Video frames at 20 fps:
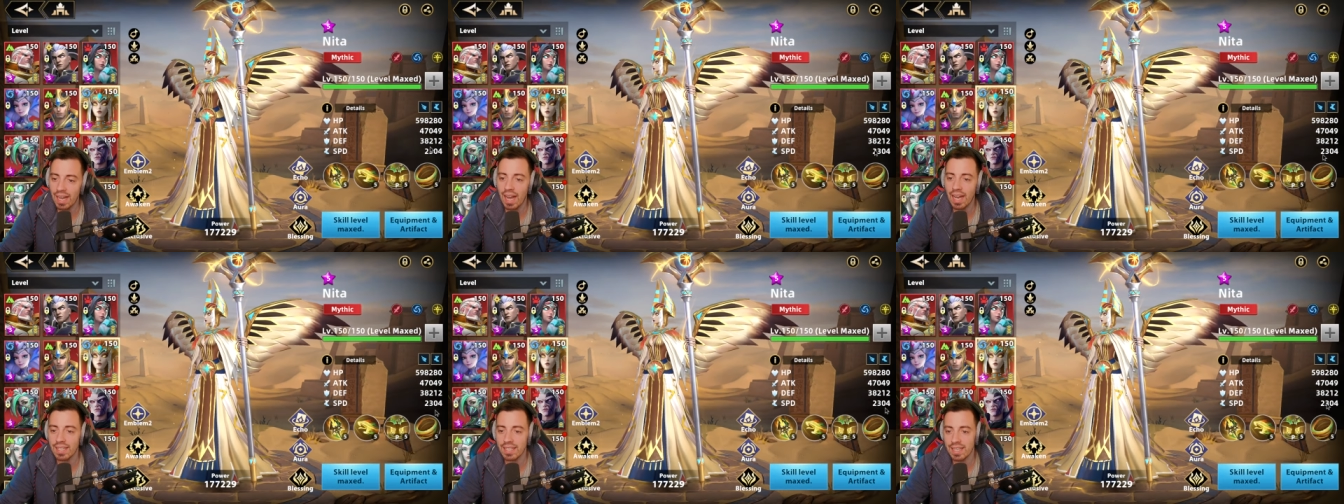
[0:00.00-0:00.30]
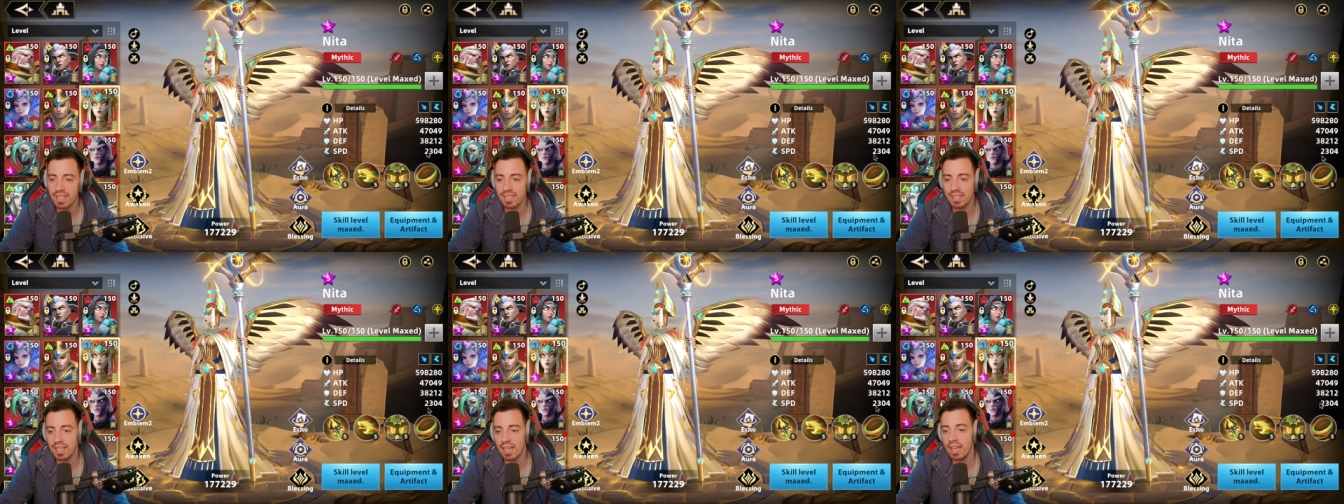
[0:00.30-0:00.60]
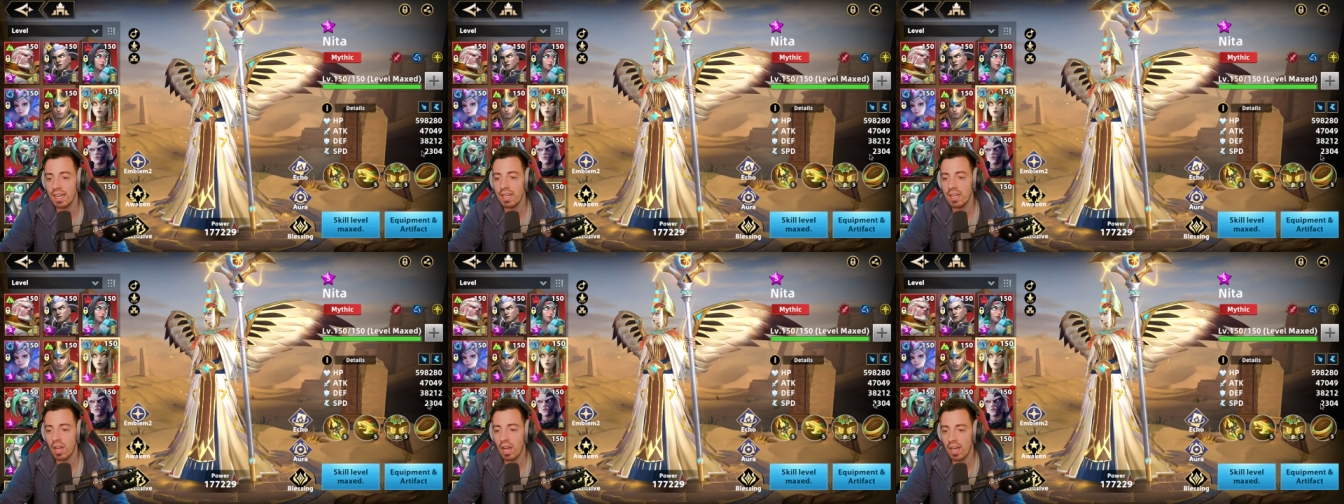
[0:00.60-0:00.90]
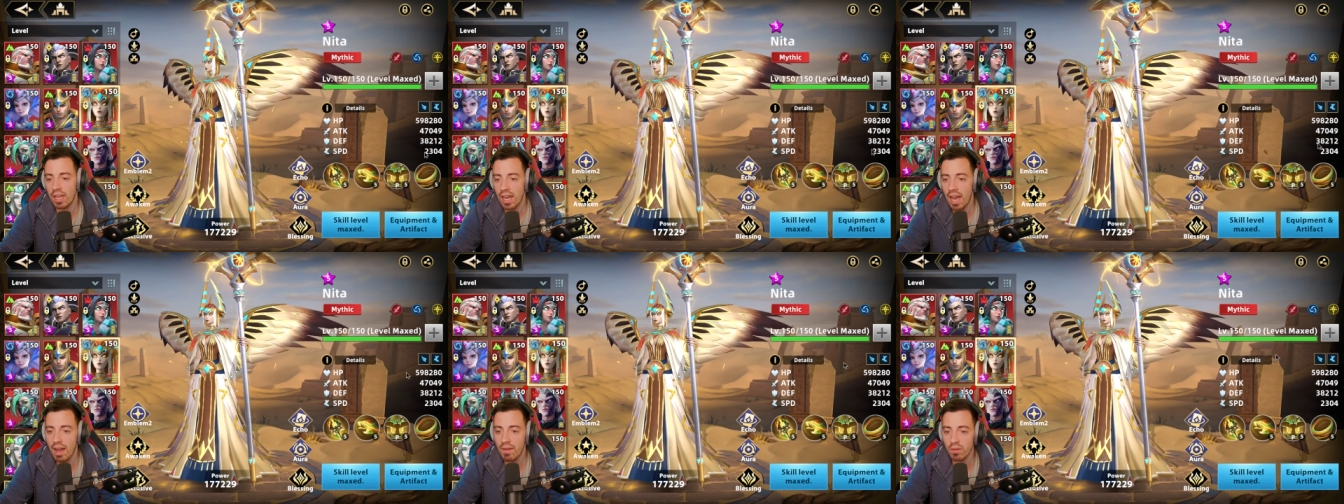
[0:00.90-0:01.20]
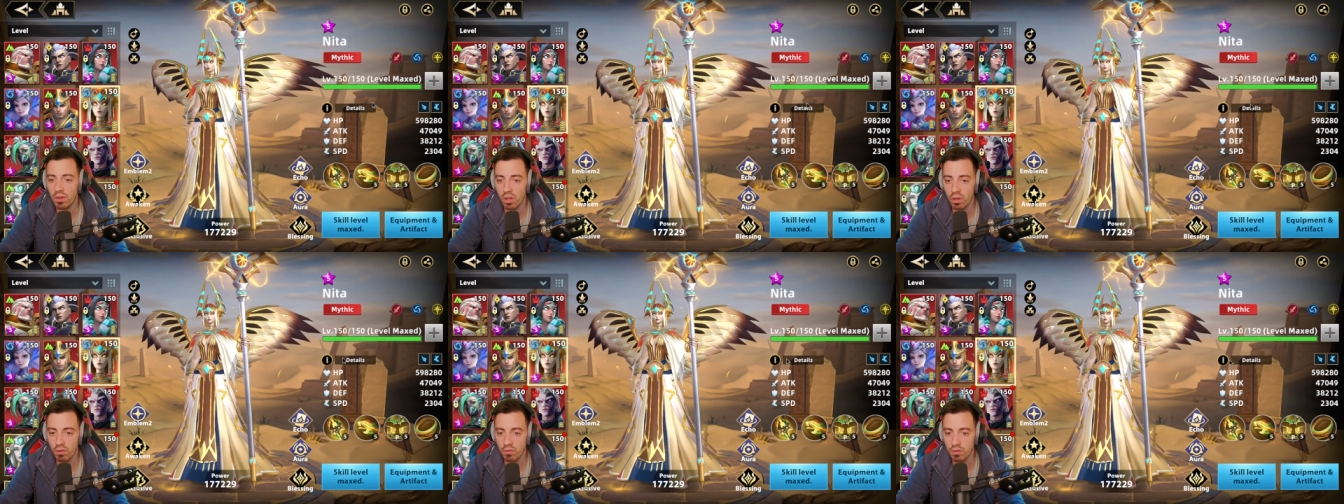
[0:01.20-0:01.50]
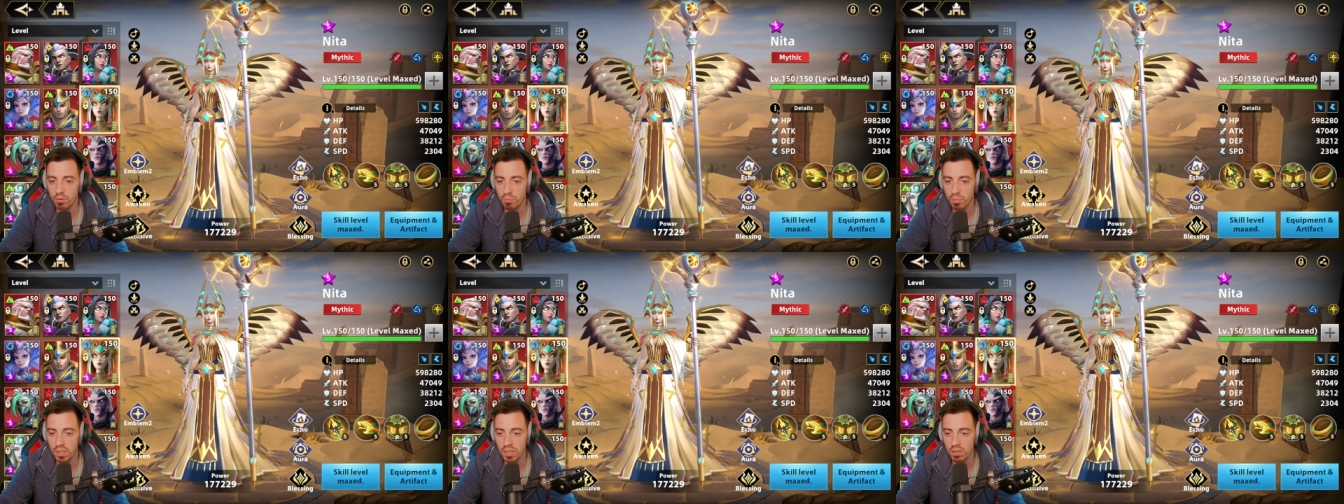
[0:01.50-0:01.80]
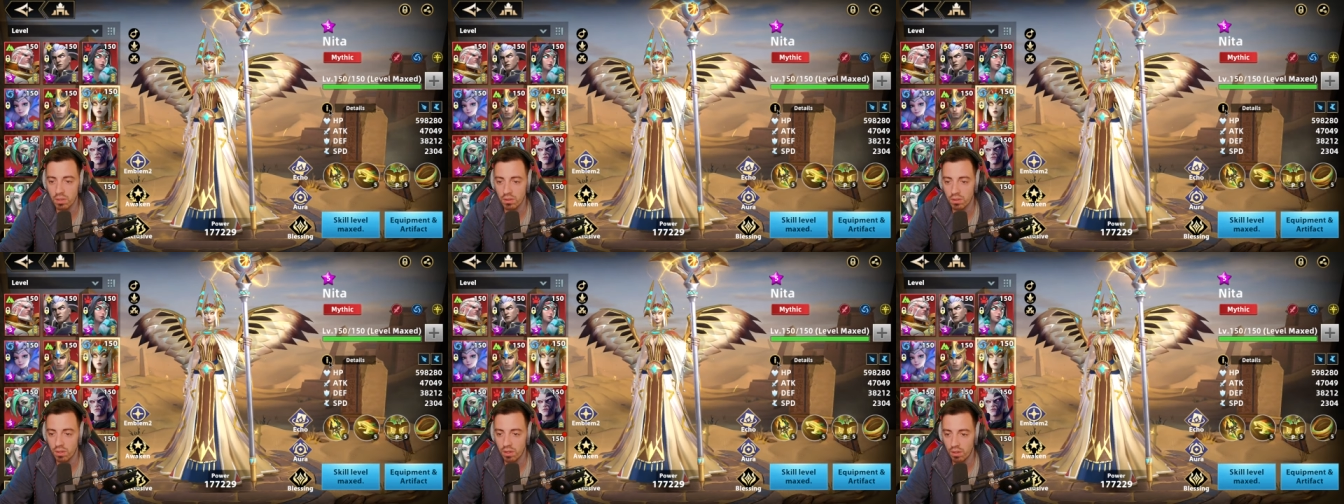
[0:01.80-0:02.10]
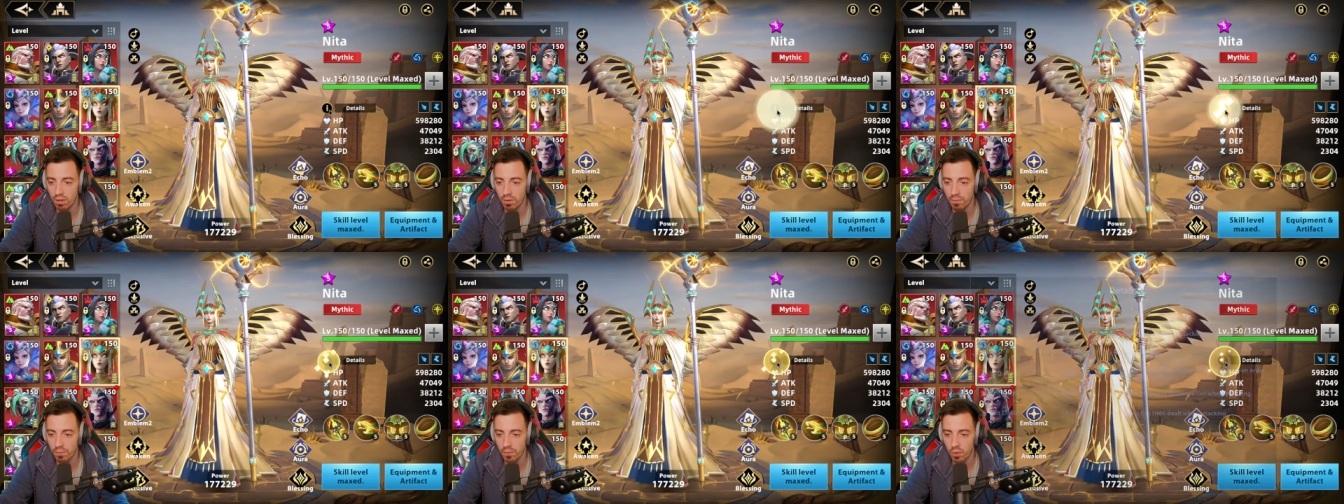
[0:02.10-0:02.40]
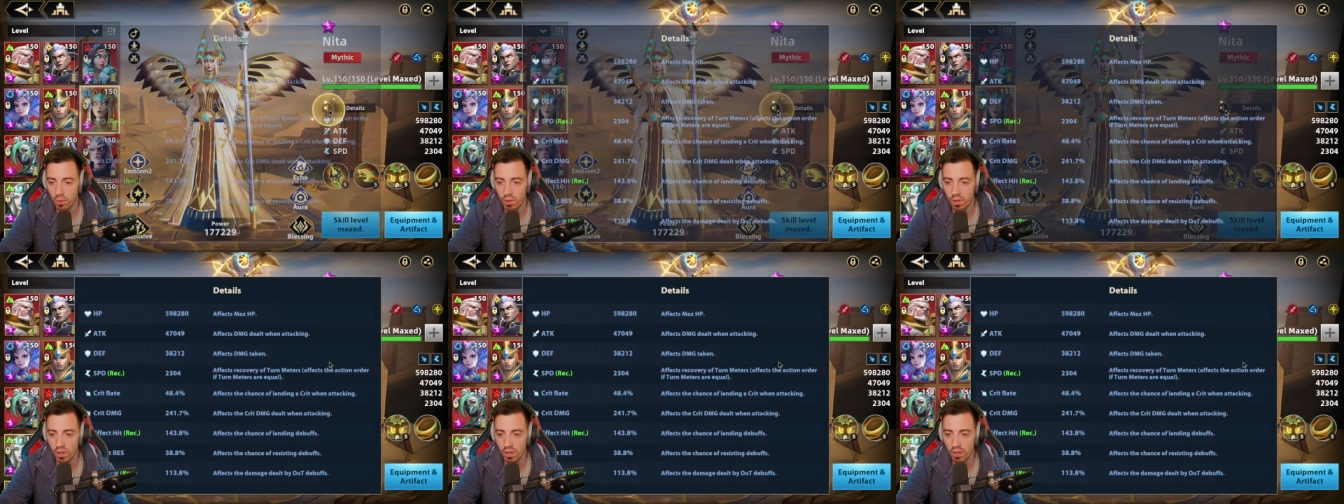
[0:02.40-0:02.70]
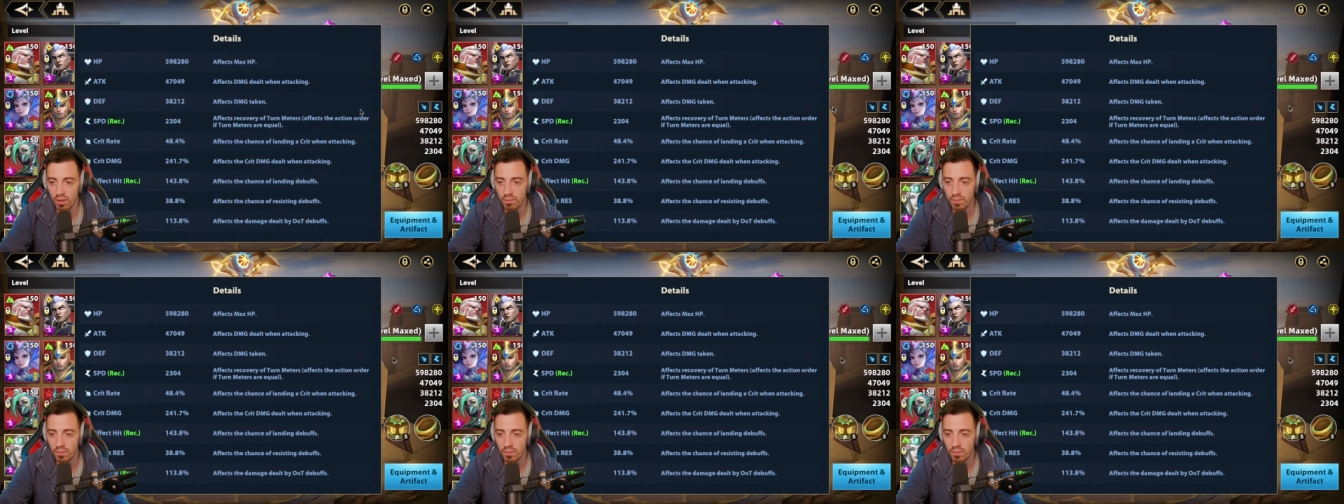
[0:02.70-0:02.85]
As I said, I have a lot of speed on her, okay?